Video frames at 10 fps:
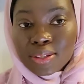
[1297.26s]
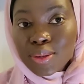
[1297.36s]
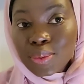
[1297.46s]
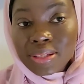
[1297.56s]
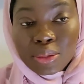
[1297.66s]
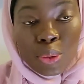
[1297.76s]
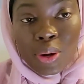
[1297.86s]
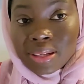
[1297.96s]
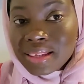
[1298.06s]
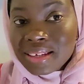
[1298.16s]
So the
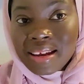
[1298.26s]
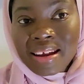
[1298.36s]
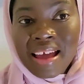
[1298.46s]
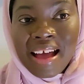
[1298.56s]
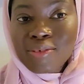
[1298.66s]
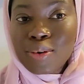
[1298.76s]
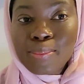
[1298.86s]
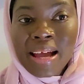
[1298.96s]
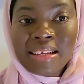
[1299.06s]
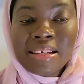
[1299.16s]
third thing that I have
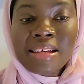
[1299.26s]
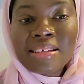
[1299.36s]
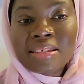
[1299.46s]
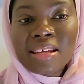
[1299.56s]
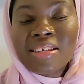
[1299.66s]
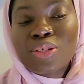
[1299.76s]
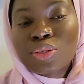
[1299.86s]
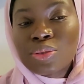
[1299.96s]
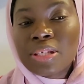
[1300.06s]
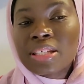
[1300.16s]
on my list
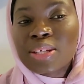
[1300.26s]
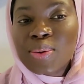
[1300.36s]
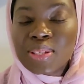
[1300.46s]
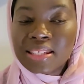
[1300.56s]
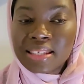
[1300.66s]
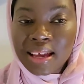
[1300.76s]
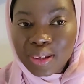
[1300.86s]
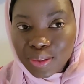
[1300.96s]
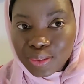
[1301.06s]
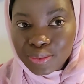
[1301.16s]
is treat
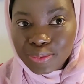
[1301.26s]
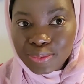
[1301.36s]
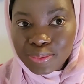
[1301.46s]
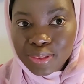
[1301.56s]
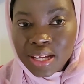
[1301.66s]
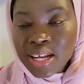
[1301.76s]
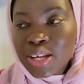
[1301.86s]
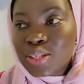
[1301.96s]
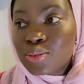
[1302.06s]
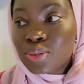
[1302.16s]
yourself.
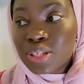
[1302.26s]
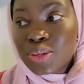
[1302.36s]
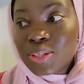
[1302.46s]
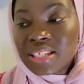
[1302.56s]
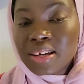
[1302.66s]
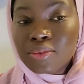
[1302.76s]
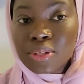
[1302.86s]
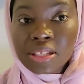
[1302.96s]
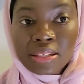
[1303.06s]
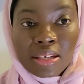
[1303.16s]
Treat yourself
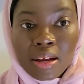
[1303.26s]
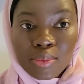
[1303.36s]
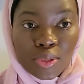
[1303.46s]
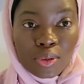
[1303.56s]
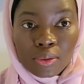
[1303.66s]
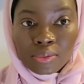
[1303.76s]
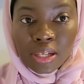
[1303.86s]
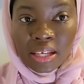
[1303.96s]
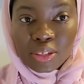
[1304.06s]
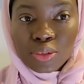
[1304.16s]
in terms of
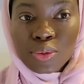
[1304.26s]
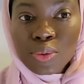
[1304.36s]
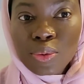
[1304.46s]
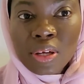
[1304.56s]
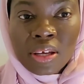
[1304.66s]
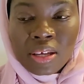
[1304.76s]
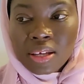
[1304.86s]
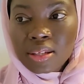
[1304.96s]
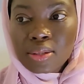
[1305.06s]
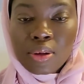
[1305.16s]
like, you know,
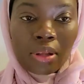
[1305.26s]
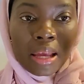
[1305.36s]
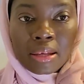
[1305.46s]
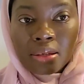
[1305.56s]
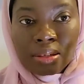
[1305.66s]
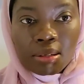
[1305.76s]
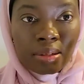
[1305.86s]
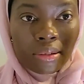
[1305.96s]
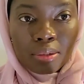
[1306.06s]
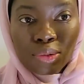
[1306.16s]
it's not like
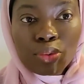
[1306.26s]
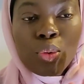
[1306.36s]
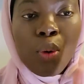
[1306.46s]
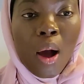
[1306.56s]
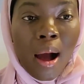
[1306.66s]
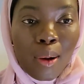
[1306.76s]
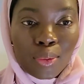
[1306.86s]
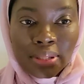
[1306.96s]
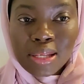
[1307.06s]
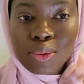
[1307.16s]
you go
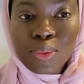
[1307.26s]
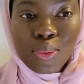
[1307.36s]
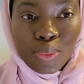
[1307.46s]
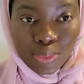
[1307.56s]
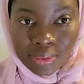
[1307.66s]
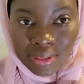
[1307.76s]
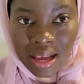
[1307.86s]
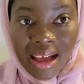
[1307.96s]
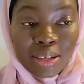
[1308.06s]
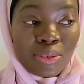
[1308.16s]
out alone.
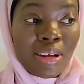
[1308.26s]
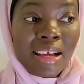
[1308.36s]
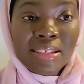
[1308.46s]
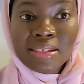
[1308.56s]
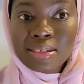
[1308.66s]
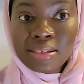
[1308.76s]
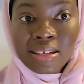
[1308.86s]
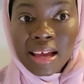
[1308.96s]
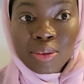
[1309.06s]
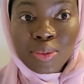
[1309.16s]
I do
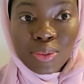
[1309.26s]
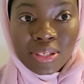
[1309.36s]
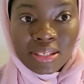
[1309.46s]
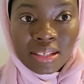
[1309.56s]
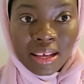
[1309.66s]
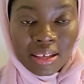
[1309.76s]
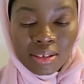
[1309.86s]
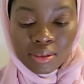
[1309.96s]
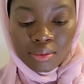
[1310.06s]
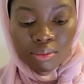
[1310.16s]
this
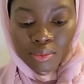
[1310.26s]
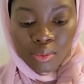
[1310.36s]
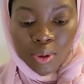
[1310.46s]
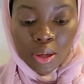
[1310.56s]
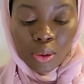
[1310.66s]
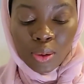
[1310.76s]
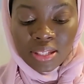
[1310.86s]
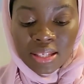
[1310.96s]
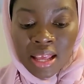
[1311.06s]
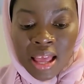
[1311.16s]
like a
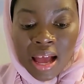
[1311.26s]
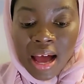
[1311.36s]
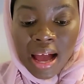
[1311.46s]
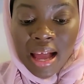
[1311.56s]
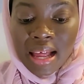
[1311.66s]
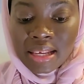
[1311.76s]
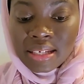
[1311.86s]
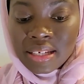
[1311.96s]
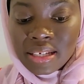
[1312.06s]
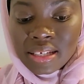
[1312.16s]
lot,
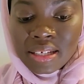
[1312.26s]
and